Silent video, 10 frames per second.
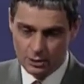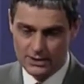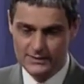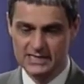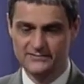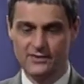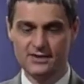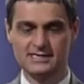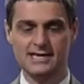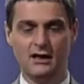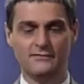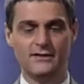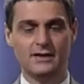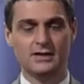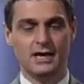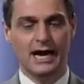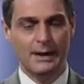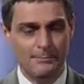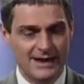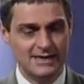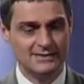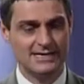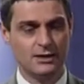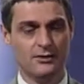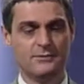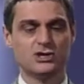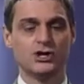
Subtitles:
Look at these for yourself and meditate on them.